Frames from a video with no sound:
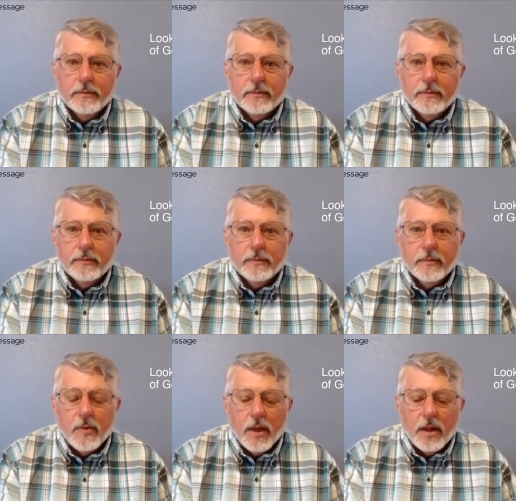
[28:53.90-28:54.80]

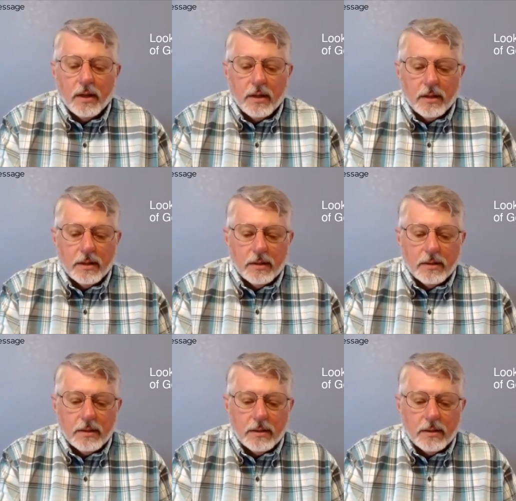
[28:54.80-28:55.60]
(no one is talking)